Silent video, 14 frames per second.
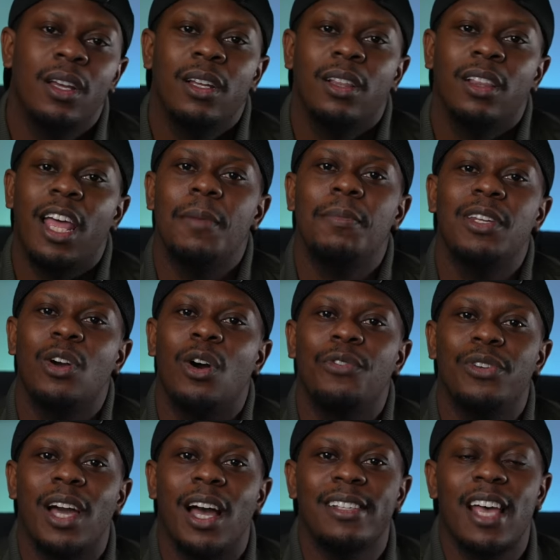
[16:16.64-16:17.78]
Let me know if you
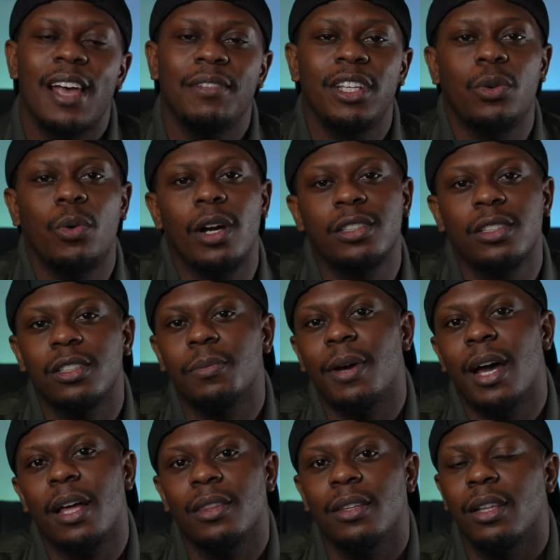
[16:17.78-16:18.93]
guys have any questions
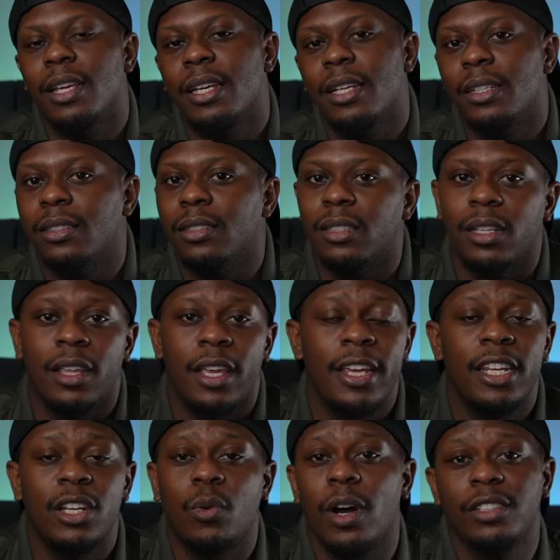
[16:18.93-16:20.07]
about the lens,
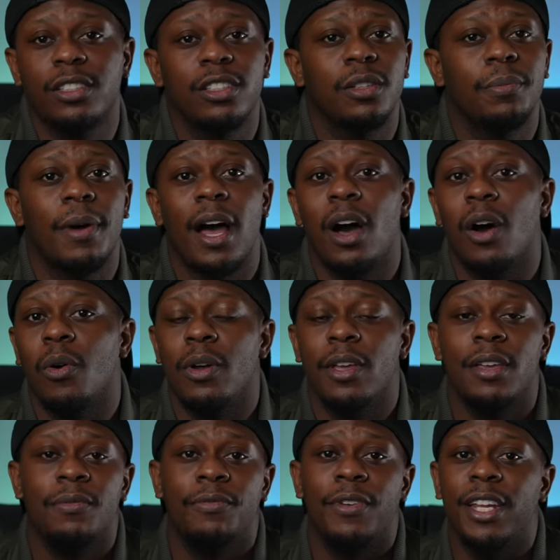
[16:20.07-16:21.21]
any questions about
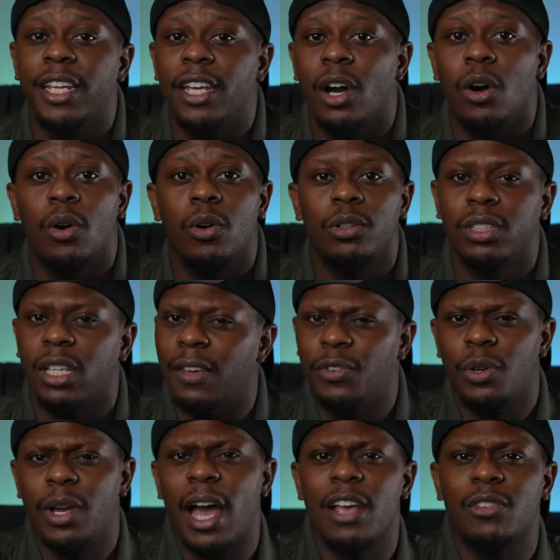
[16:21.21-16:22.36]
videos. If you
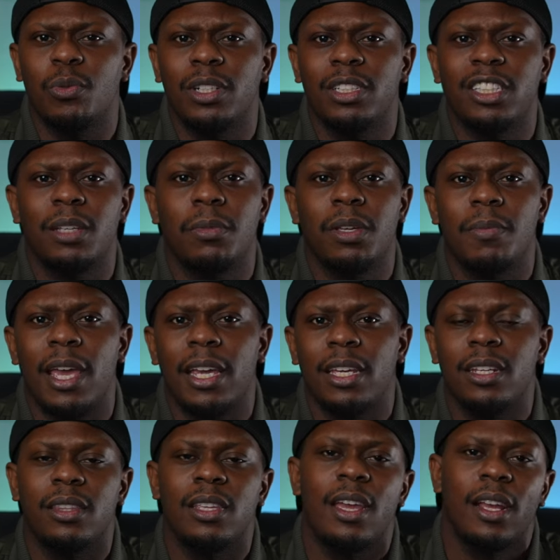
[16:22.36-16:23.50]
guys want to see me make
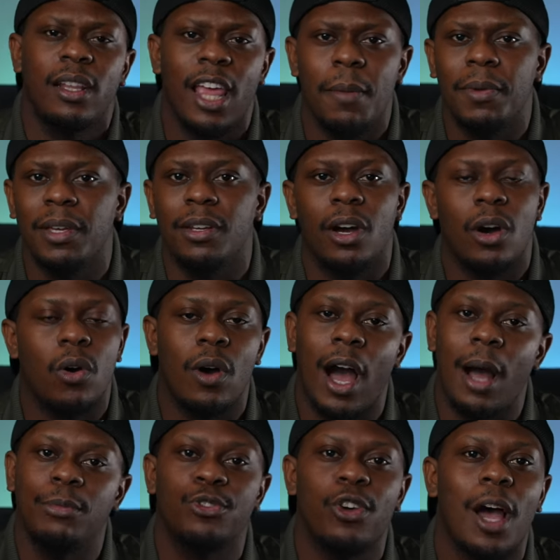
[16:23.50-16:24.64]
anything, let me know.
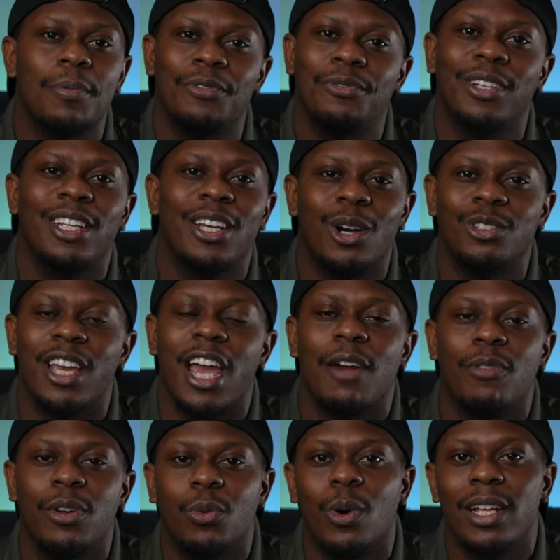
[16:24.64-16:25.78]
I'm dropping videos
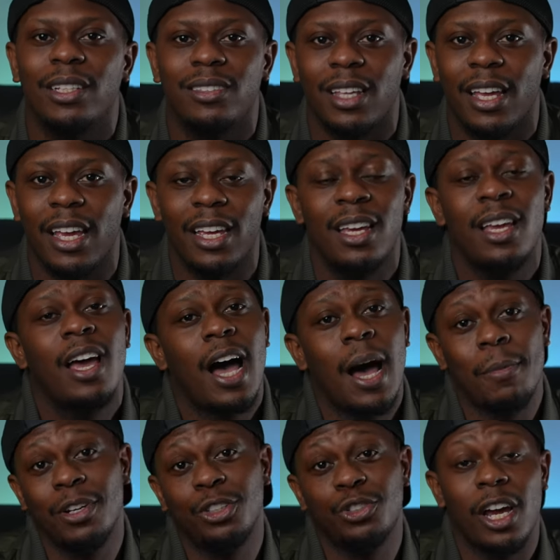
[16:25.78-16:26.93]
every Wednesday. I'm
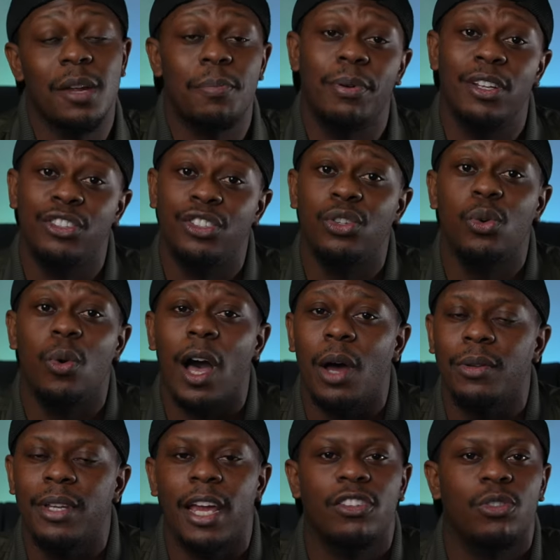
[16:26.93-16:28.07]
going to try to put 2 out
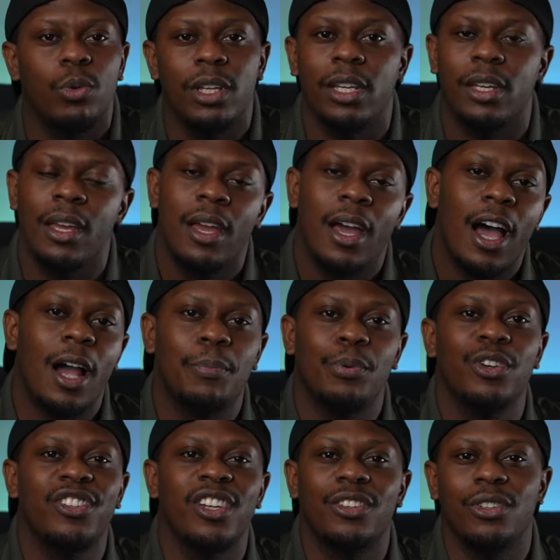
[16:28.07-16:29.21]
next week. I
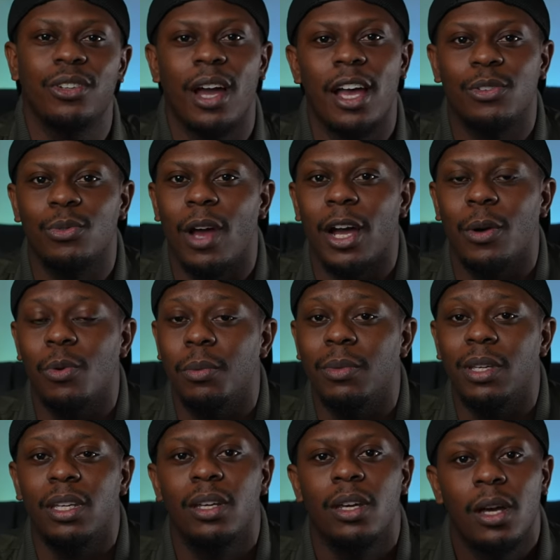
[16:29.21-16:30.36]
appreciate you guys rocking with
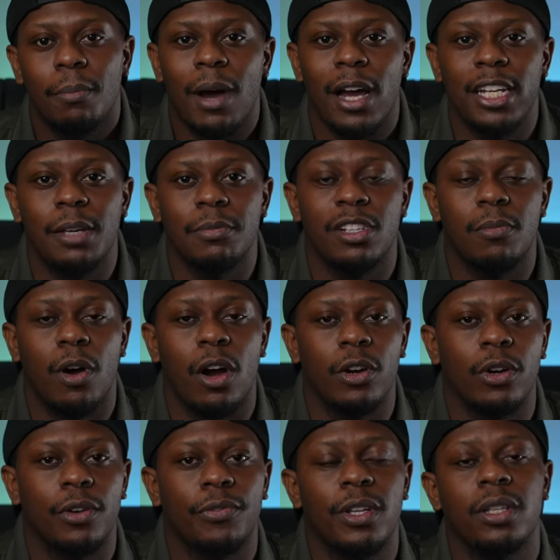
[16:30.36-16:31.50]
me. My name is Lemar
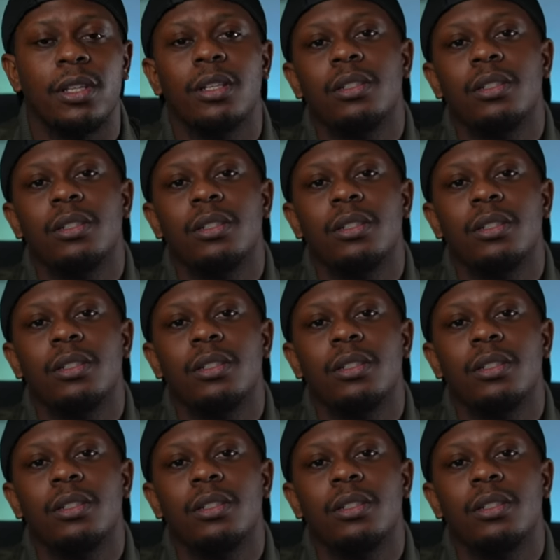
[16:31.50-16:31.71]
Griffin.